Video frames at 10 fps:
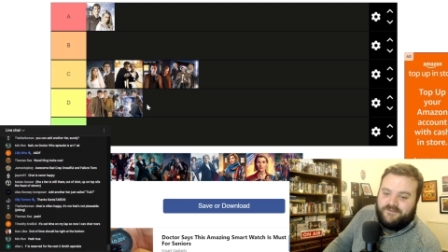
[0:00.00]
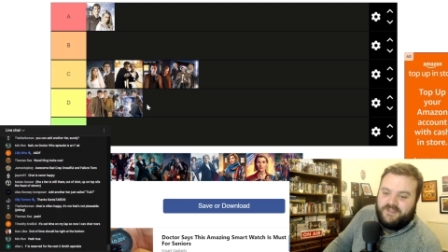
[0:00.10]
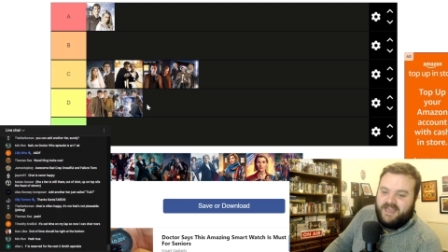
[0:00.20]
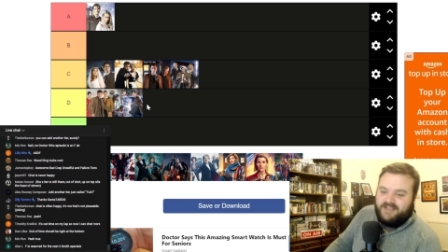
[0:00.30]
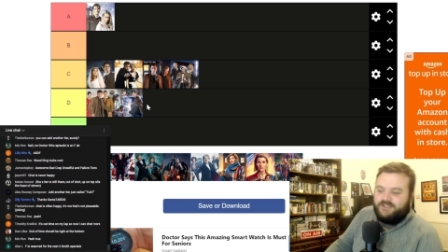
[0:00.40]
reserved
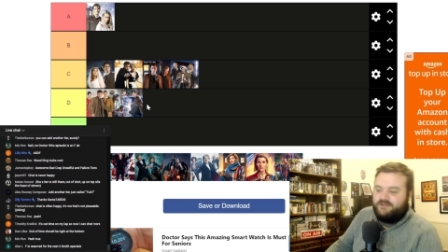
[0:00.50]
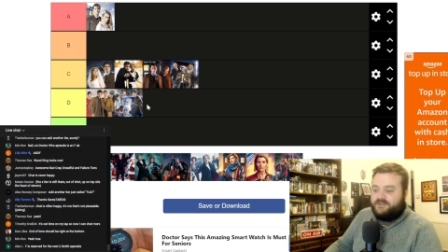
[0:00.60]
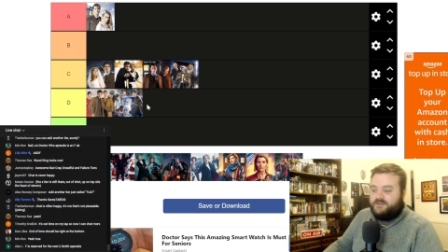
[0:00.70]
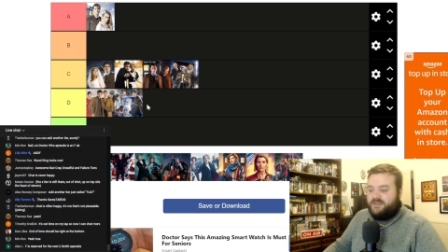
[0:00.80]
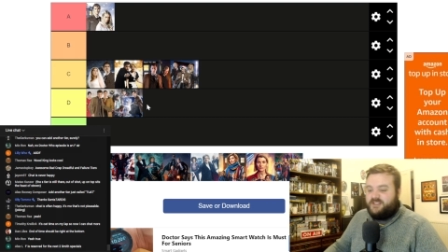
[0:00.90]
for the next
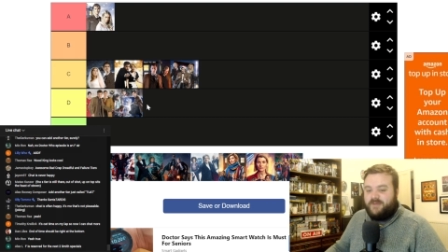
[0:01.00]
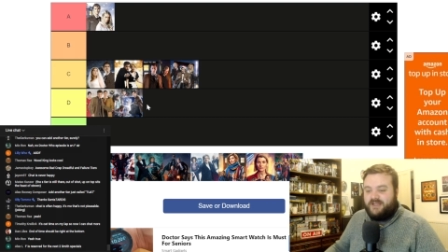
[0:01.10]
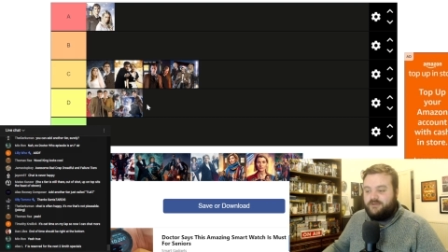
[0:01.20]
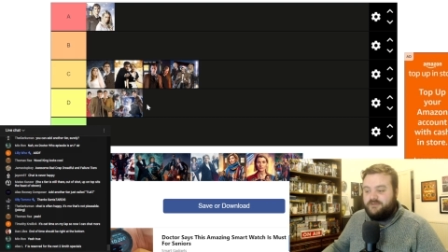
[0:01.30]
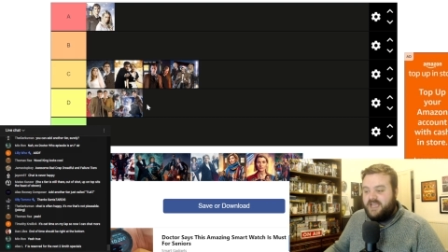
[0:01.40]
two Smith
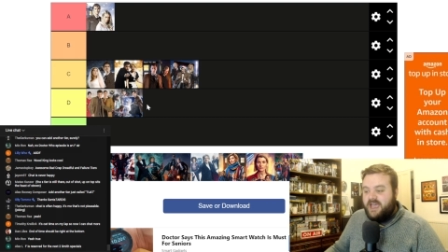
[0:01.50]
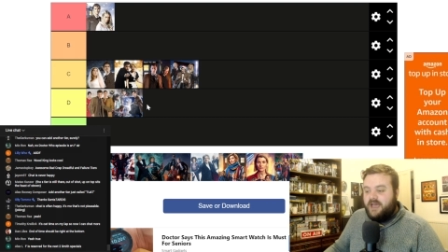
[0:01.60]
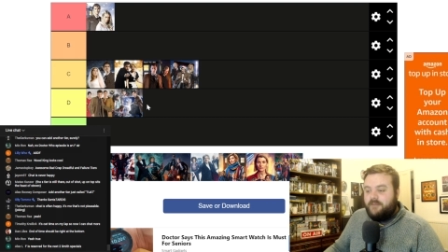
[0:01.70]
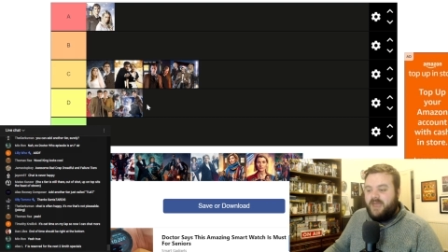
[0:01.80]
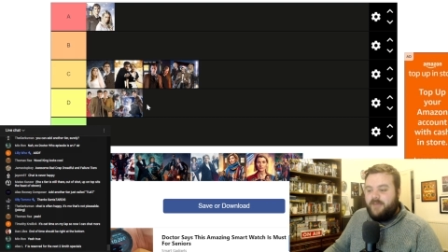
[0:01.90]
specials.
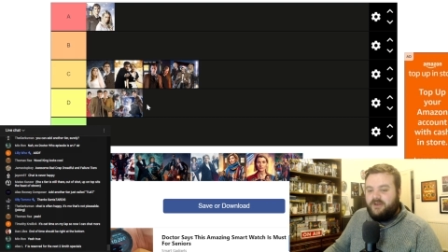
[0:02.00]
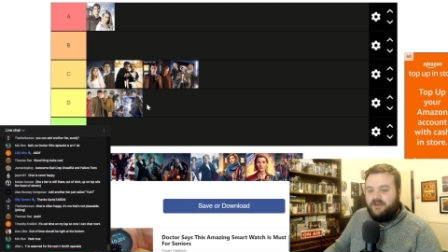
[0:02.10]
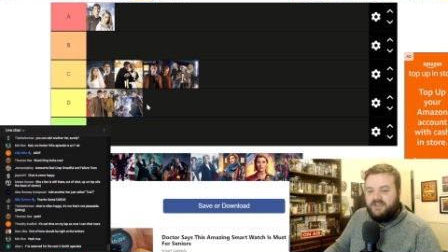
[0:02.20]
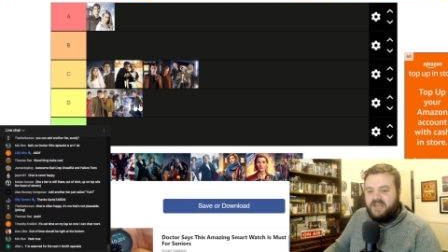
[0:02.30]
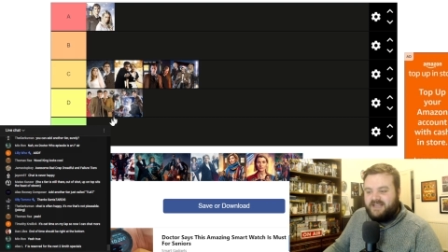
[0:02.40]
Maybe
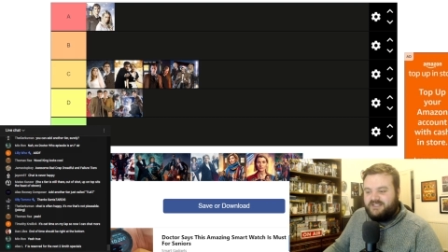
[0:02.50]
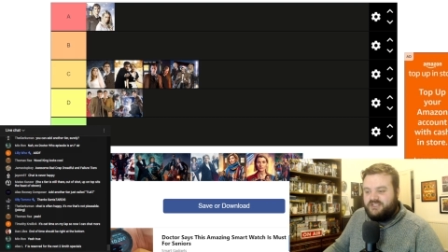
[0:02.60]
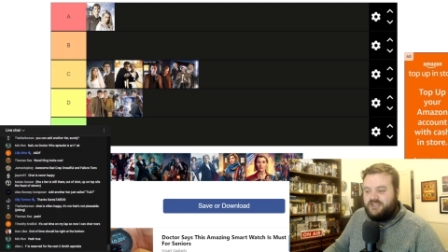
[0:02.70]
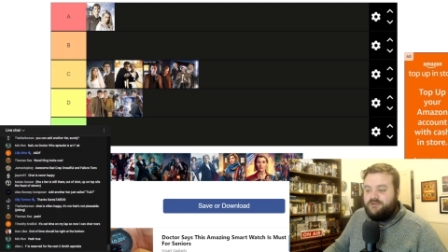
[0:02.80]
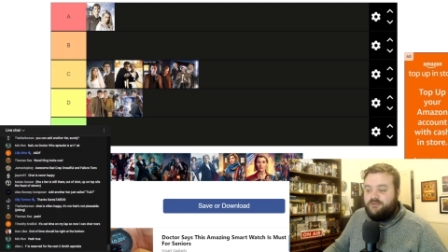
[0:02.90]
not the
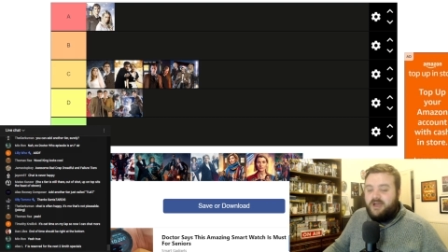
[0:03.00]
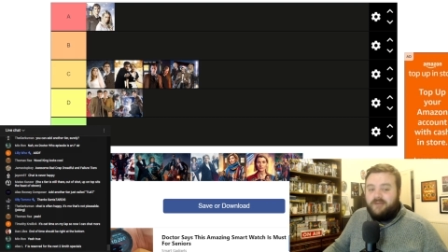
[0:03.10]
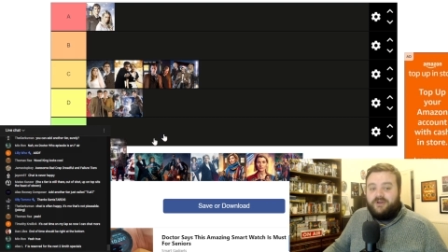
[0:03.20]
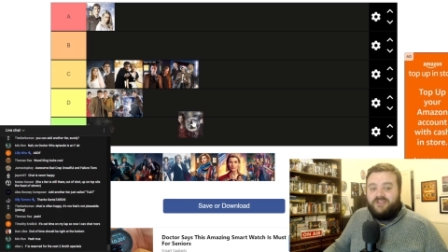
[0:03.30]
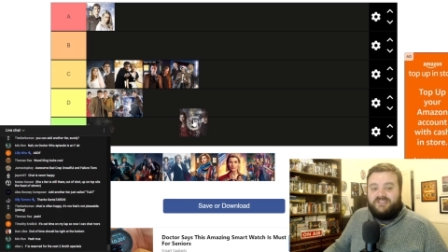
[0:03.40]
next two,
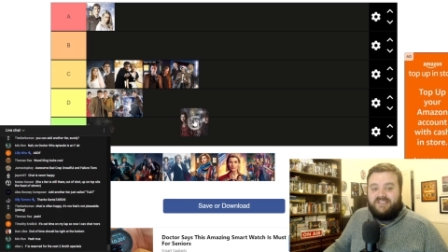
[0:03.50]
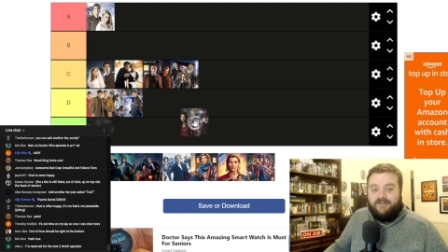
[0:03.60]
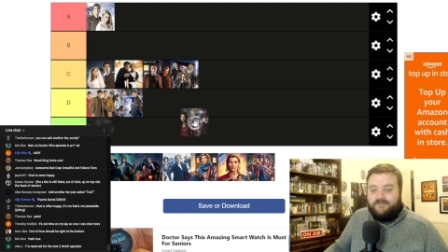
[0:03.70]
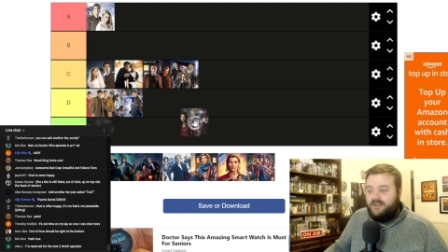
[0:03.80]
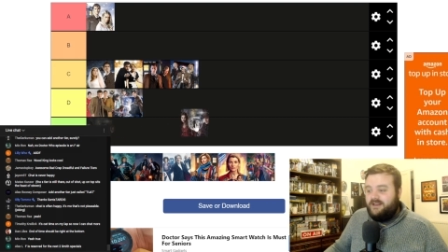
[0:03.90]
but
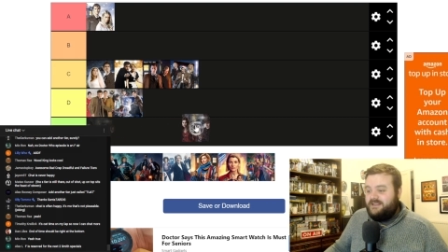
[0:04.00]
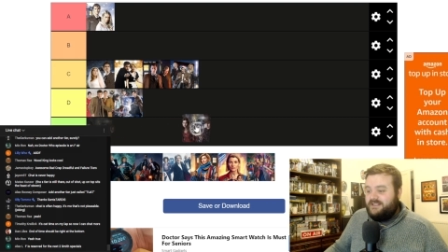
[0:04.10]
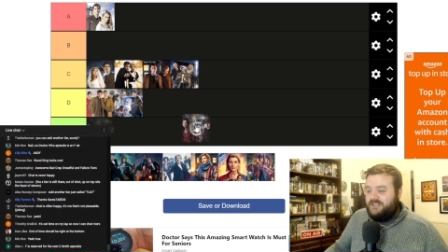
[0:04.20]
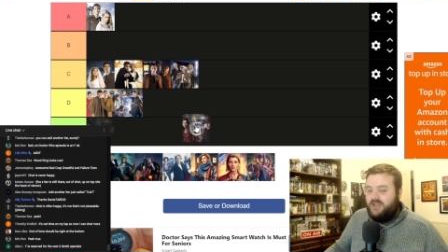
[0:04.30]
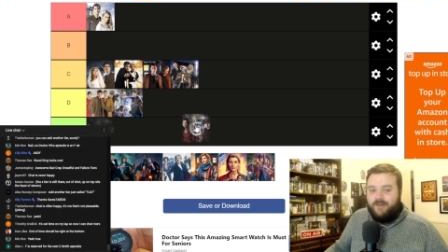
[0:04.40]
definitely
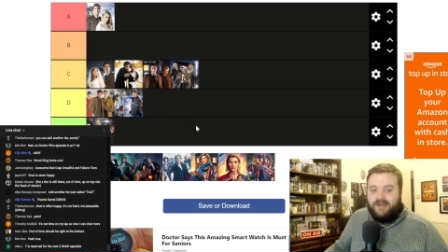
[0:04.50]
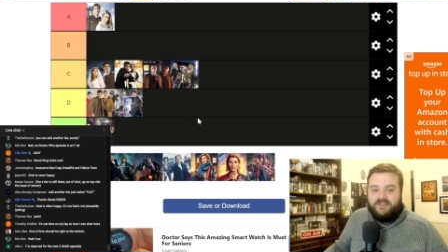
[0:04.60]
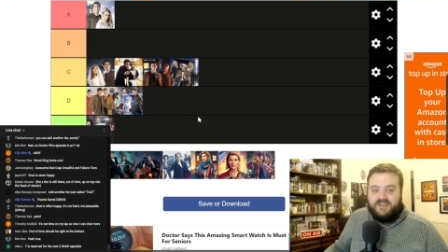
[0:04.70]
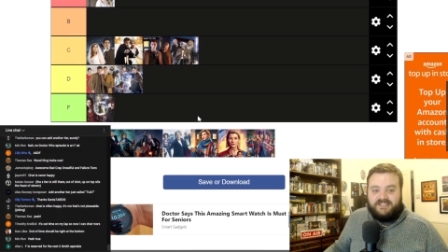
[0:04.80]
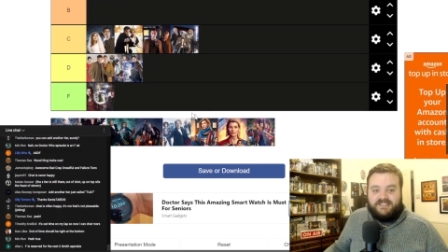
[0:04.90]
the
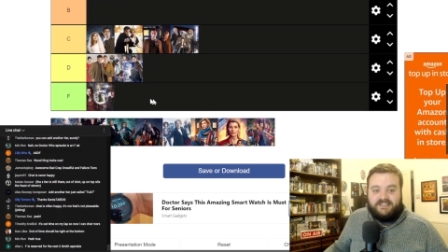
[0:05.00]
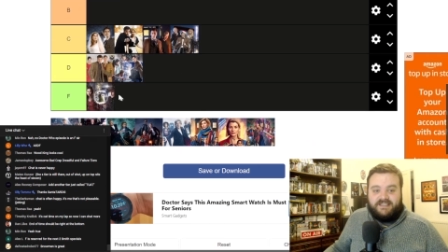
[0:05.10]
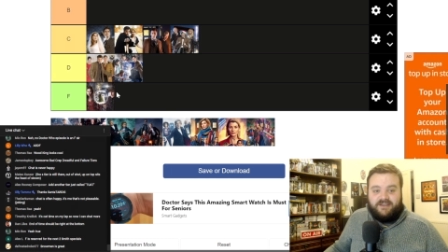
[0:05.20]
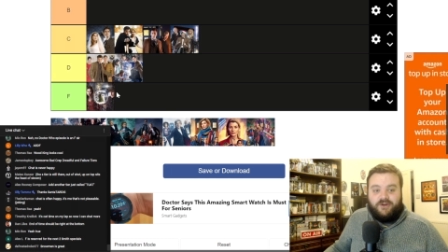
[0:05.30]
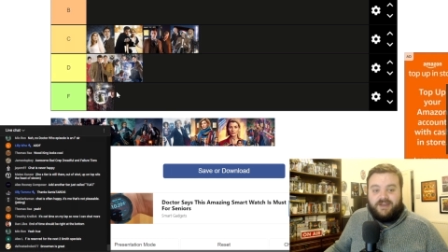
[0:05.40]
Snowmen. This
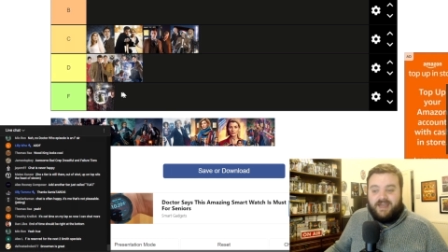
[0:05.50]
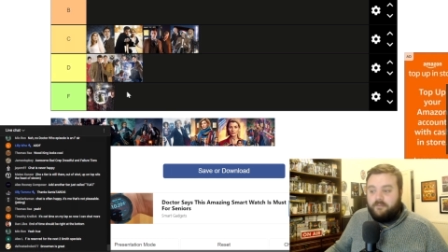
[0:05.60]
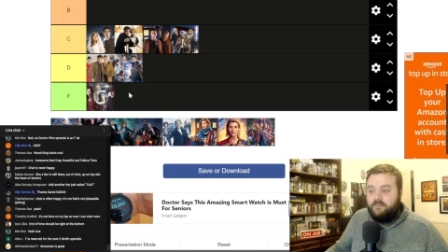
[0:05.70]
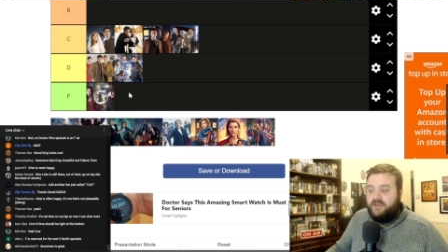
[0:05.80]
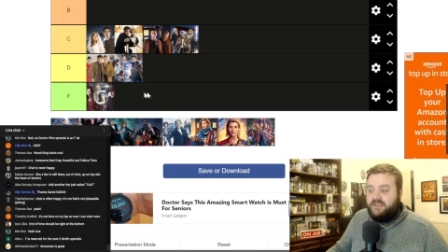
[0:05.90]
is an
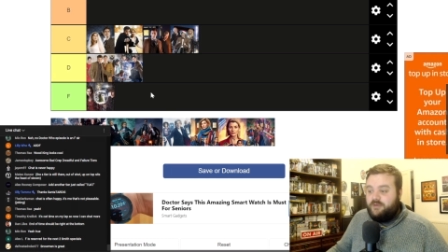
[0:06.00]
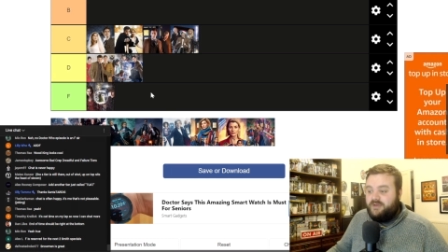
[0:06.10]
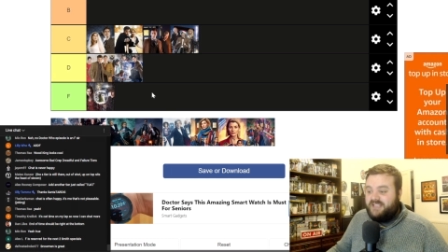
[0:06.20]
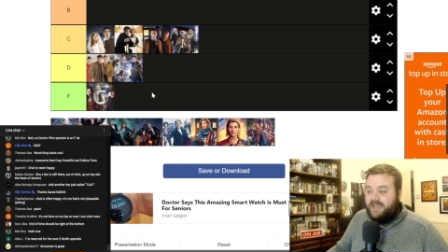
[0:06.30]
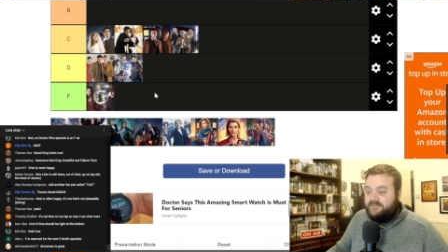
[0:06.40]

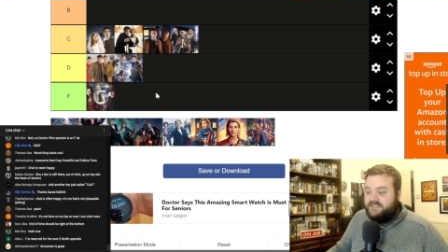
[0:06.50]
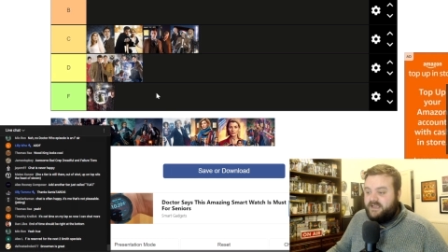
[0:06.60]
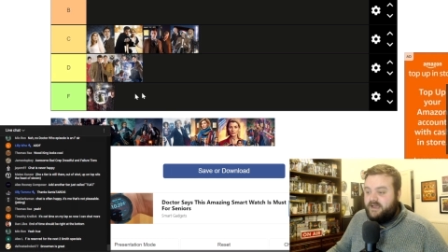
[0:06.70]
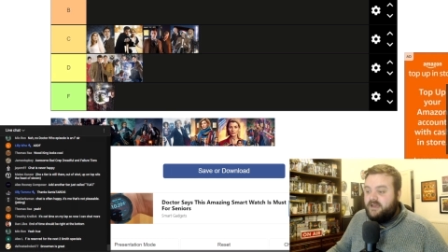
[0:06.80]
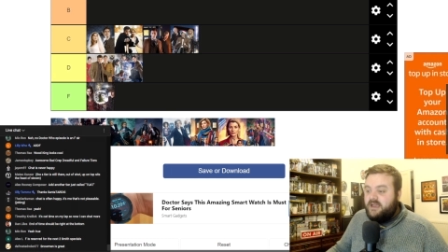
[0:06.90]
unambiguous F
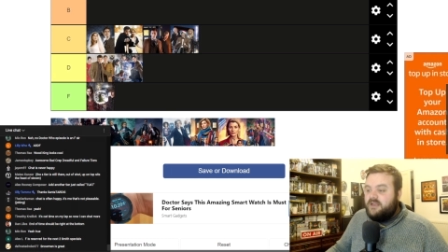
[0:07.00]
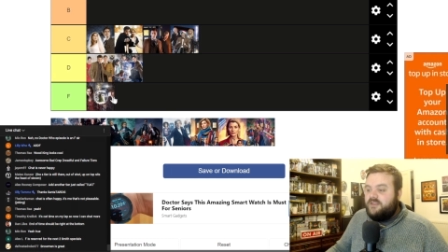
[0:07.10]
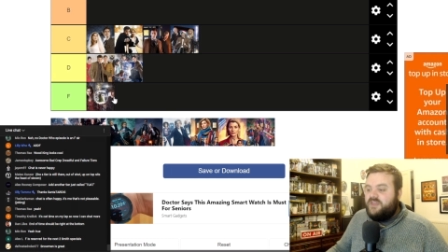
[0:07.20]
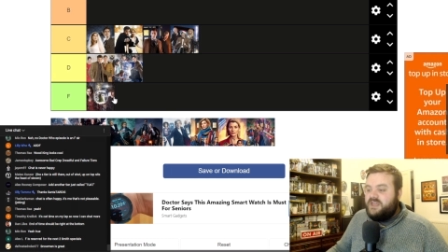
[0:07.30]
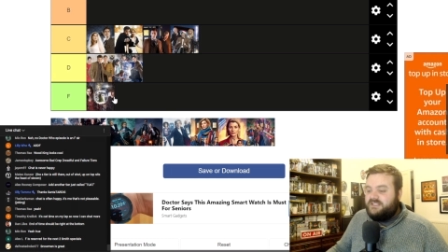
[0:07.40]
tier.
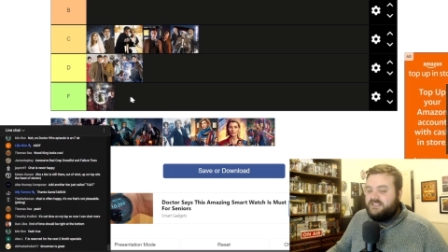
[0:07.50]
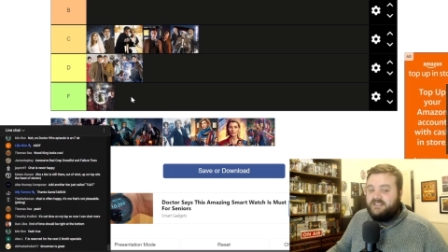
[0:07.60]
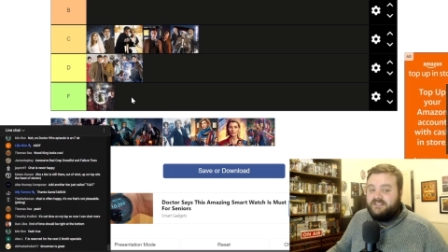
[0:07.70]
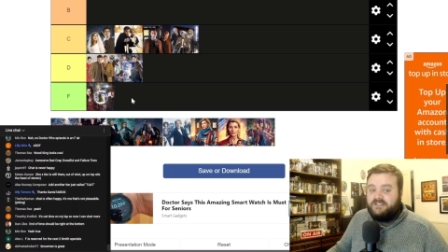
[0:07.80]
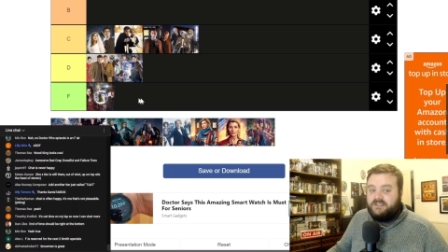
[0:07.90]
This
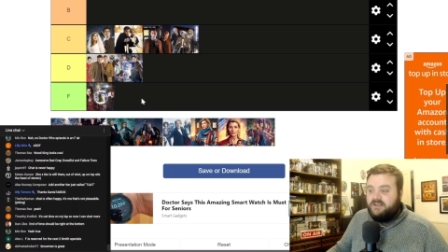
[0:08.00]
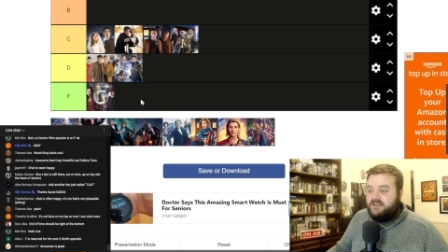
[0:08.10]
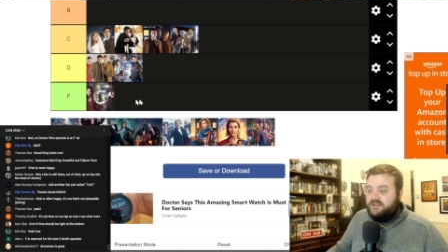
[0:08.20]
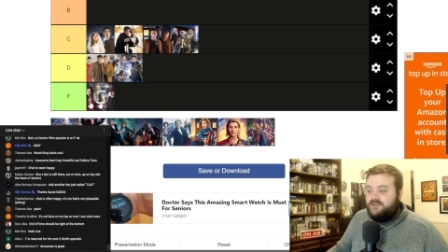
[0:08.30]
is